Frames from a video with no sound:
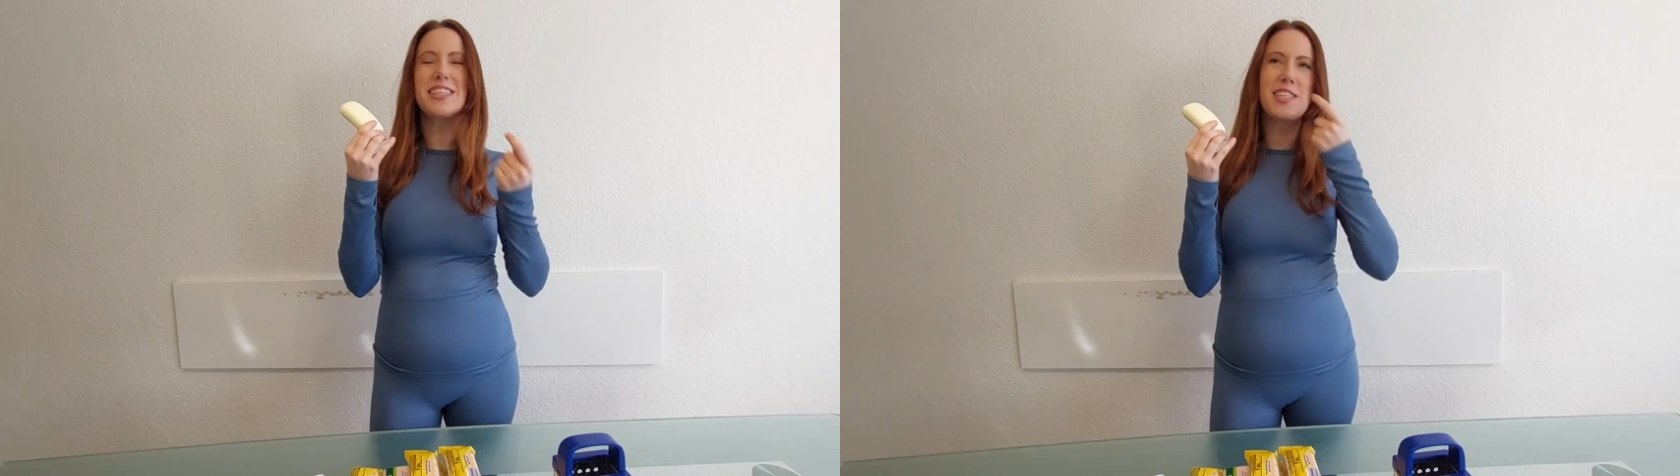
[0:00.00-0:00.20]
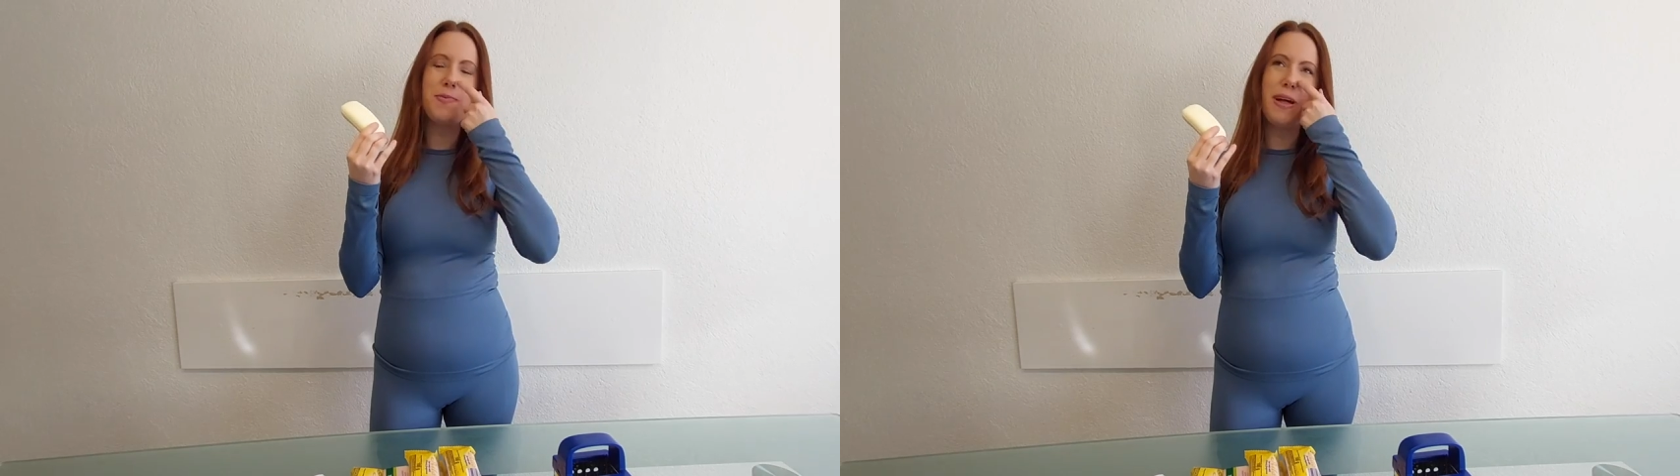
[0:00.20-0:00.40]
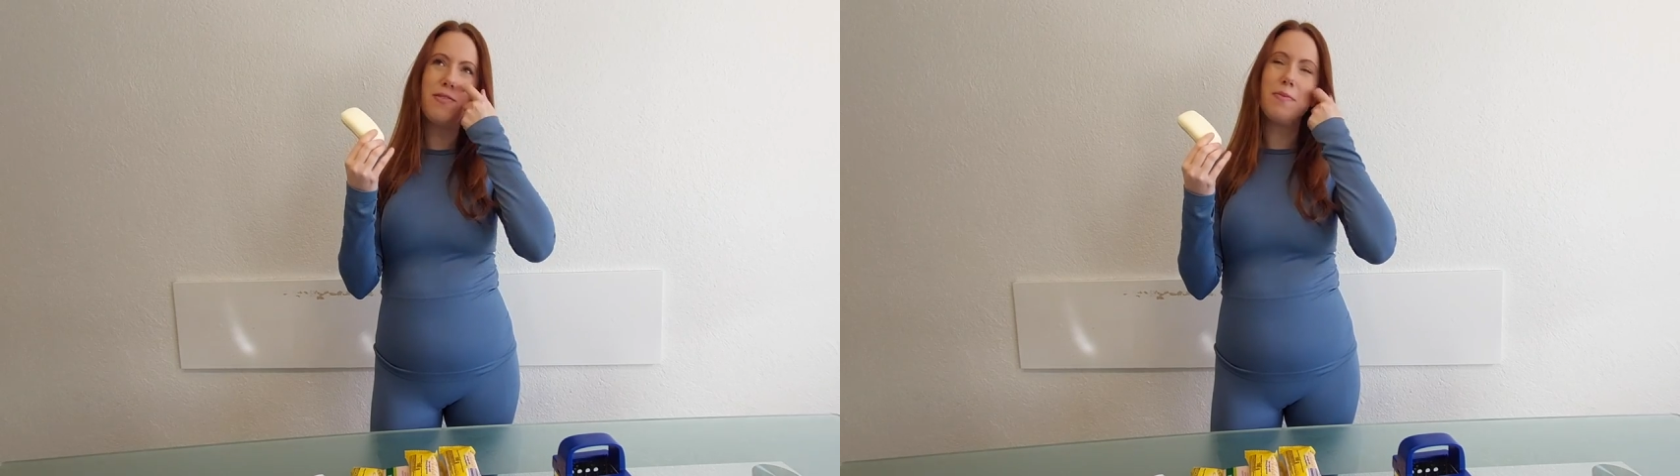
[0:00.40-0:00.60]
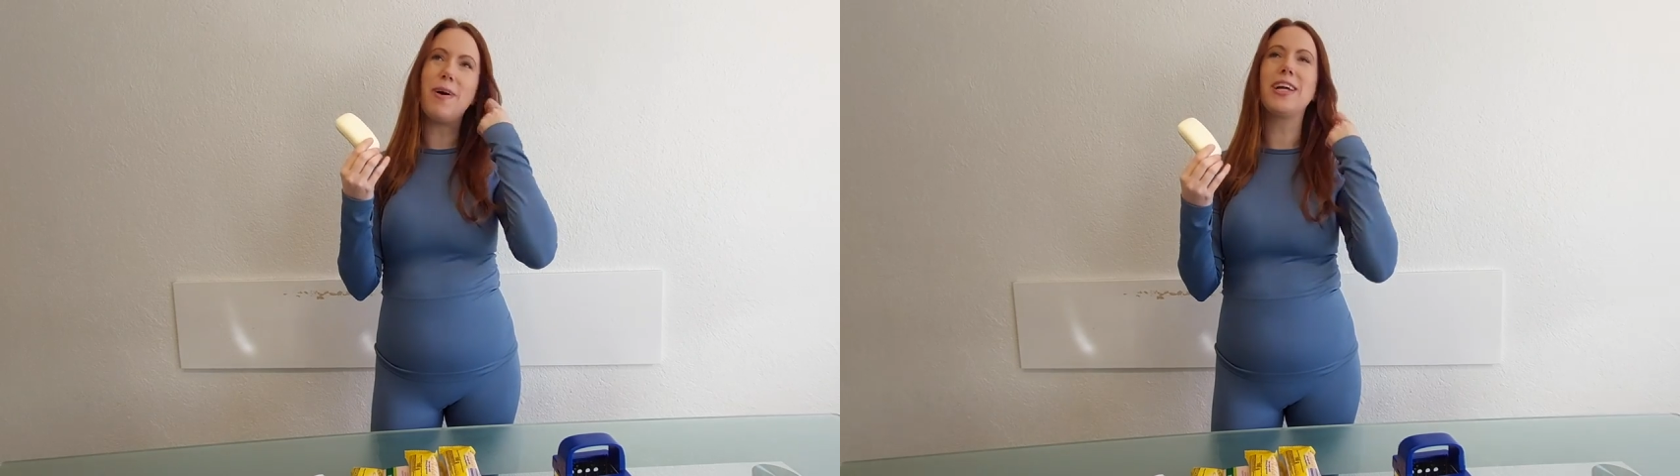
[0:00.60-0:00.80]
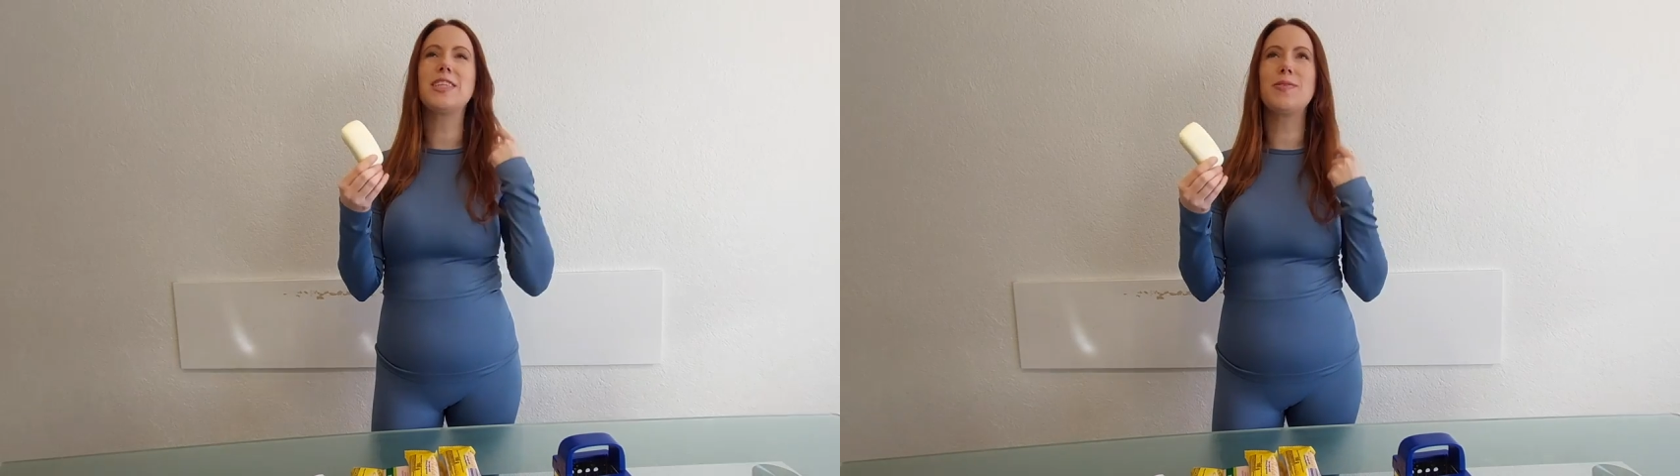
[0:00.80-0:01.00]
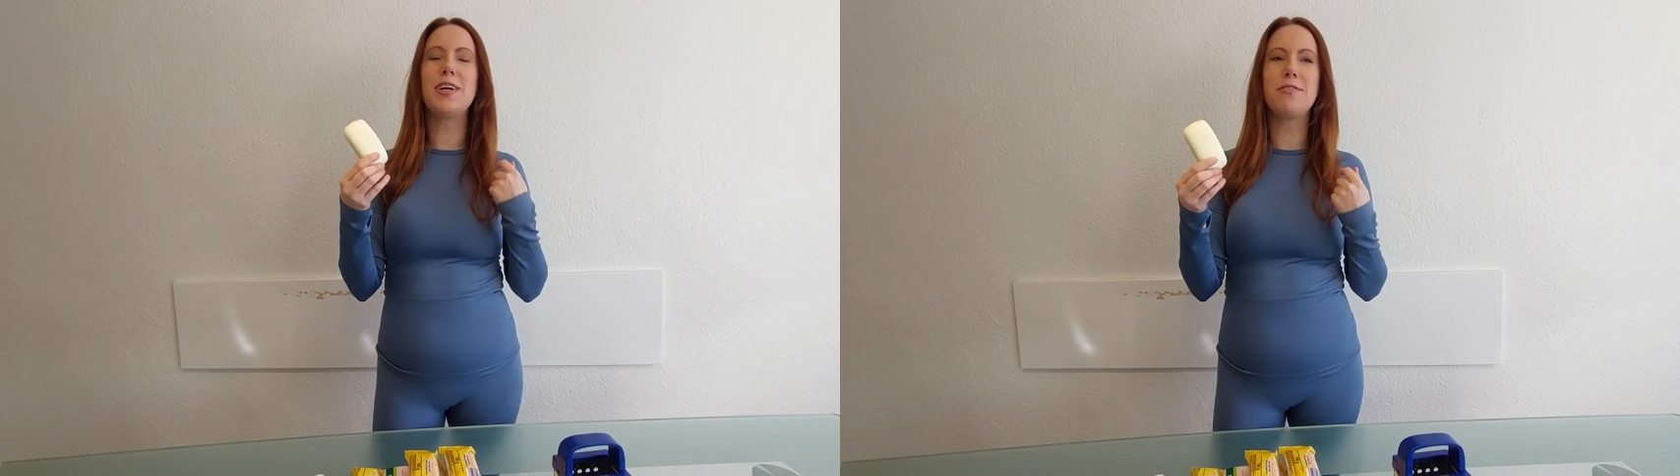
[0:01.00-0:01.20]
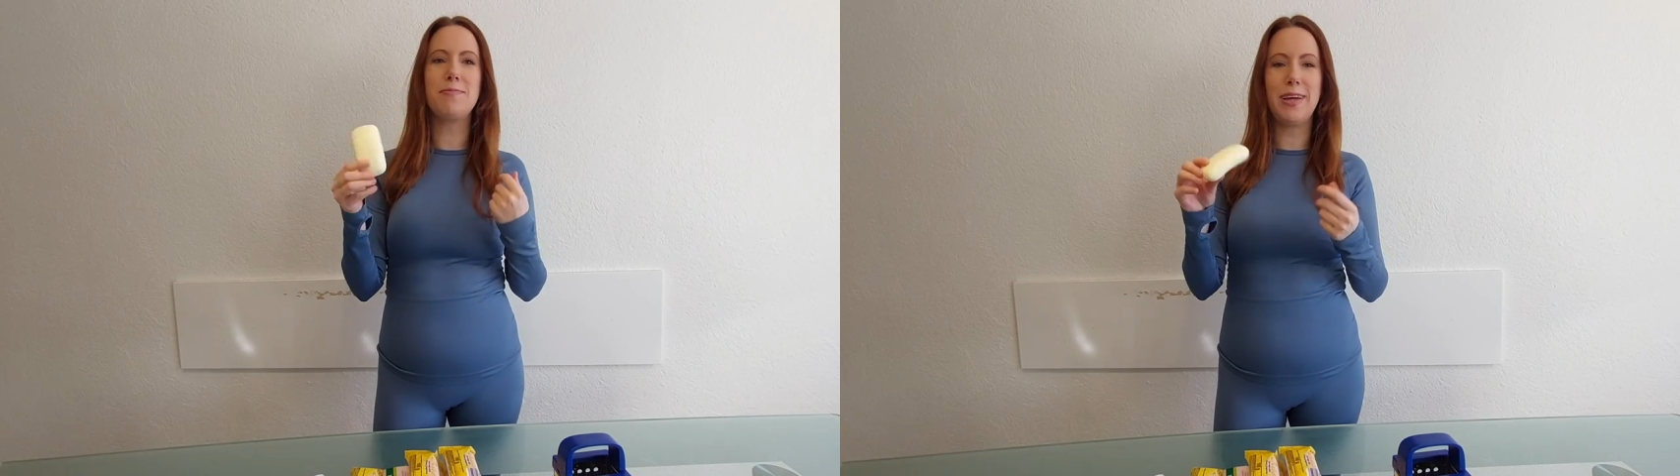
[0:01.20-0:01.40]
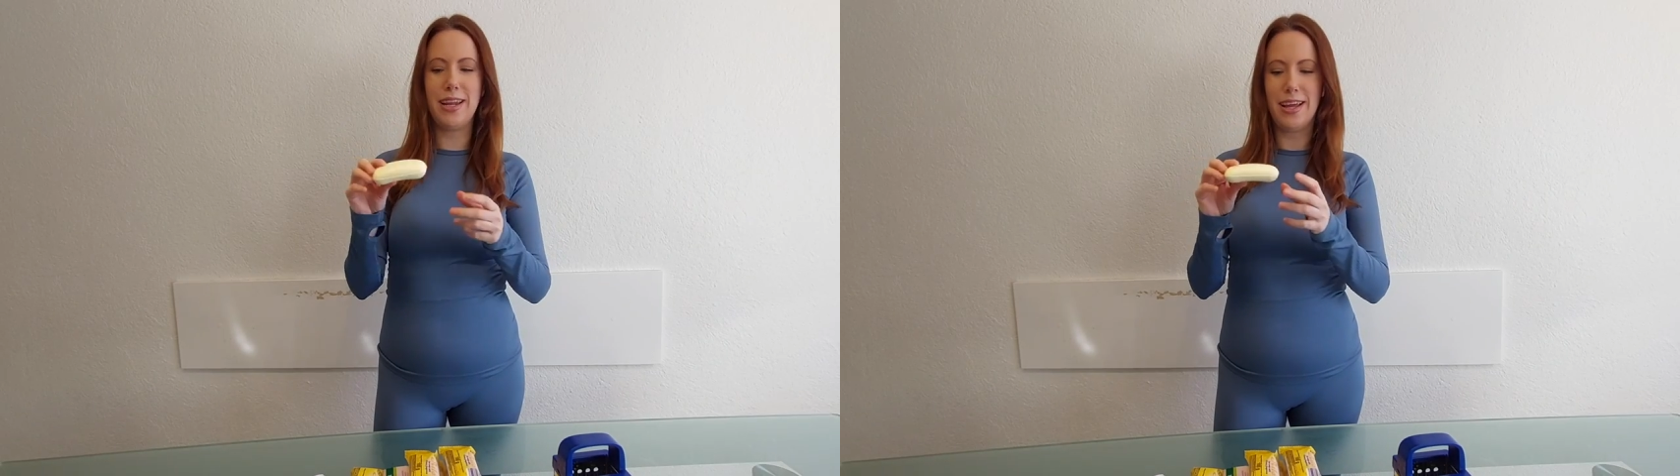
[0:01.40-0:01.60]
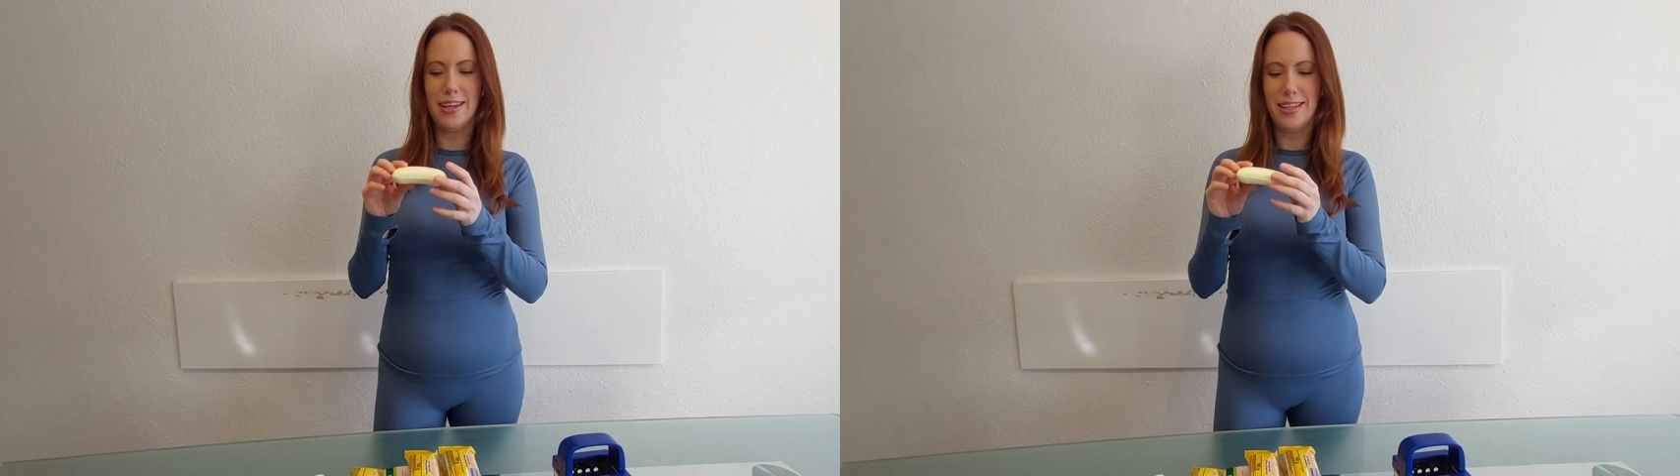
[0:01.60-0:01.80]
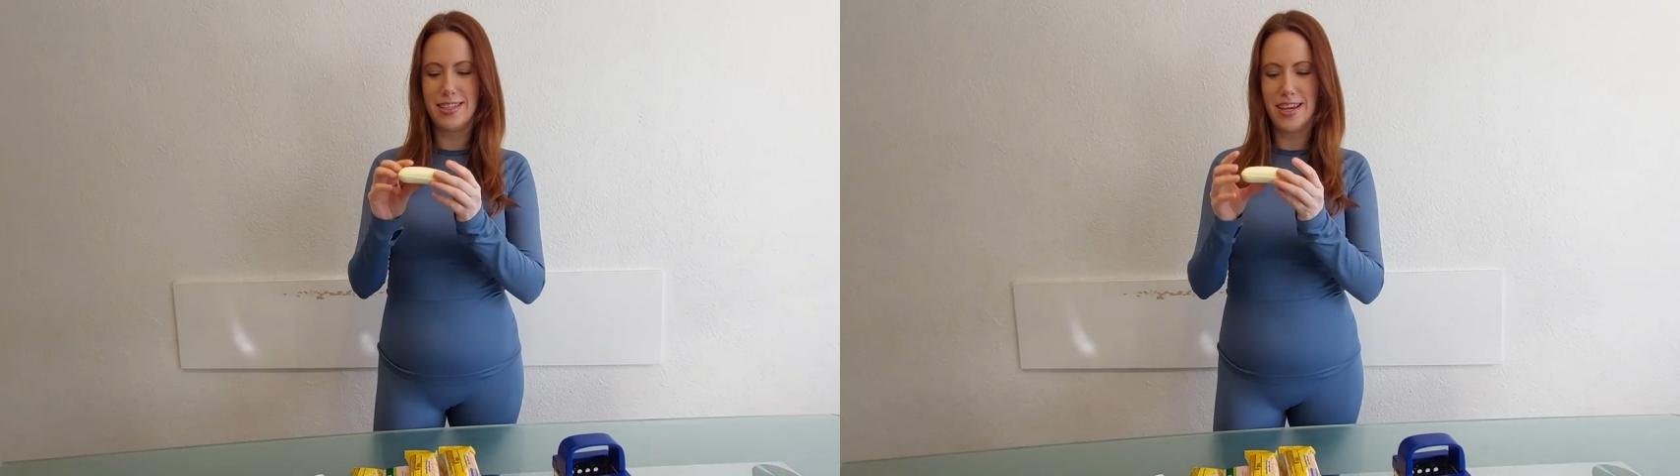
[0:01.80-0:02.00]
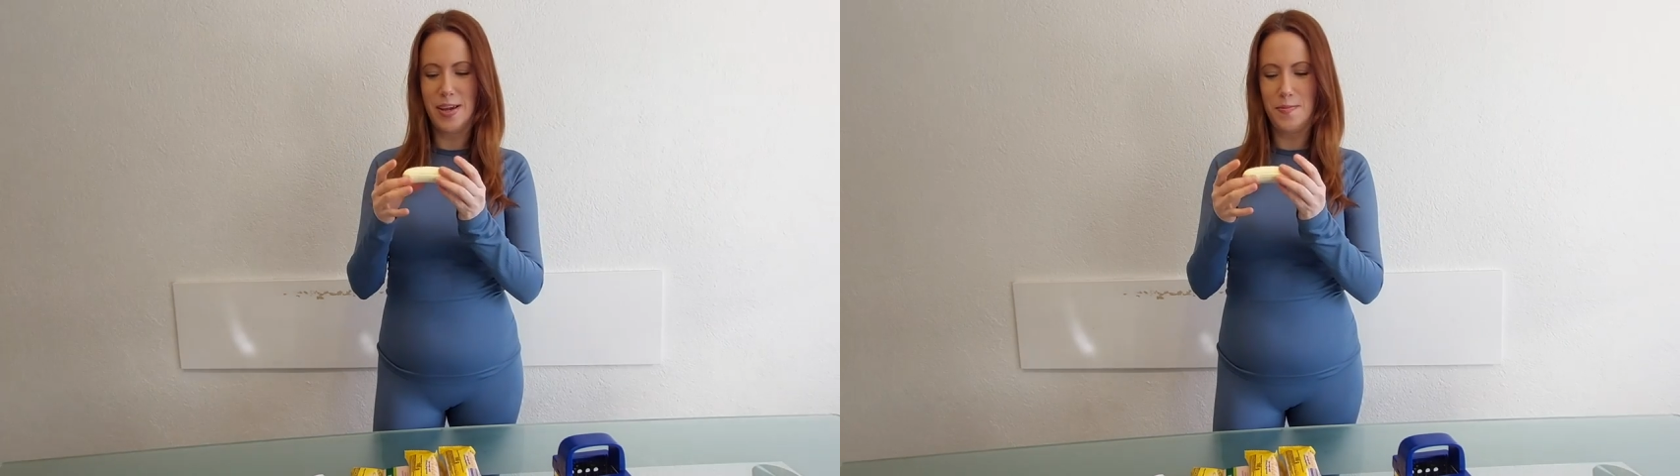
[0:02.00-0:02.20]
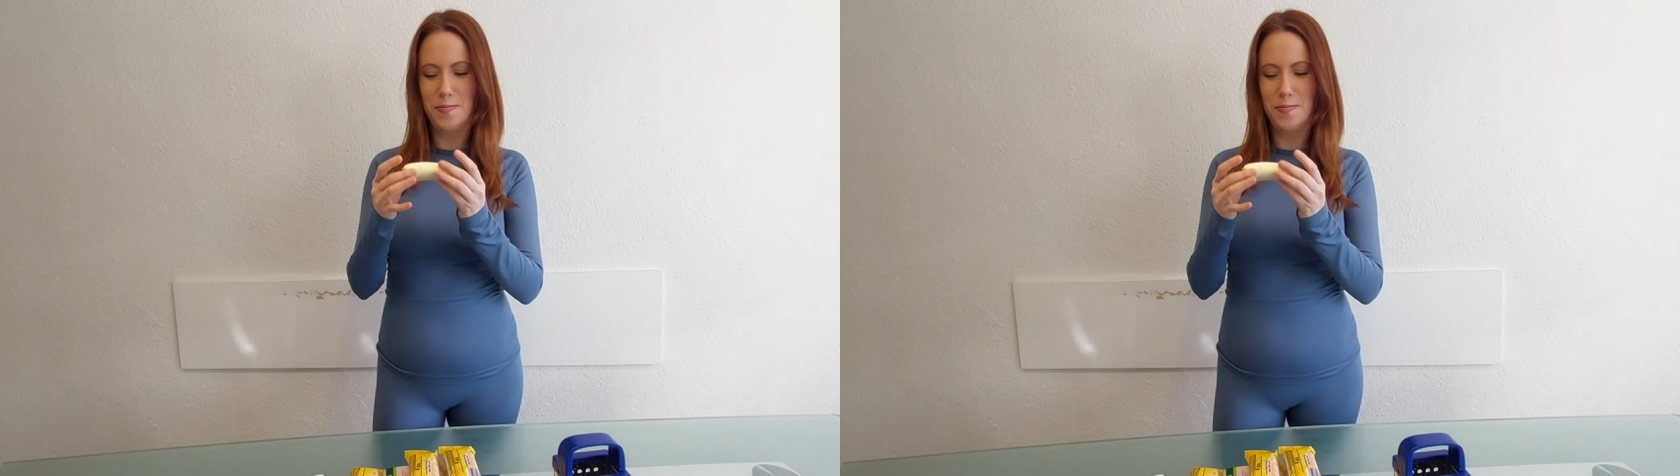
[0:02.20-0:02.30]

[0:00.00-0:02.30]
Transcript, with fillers: The smell reminds me of my nana's um,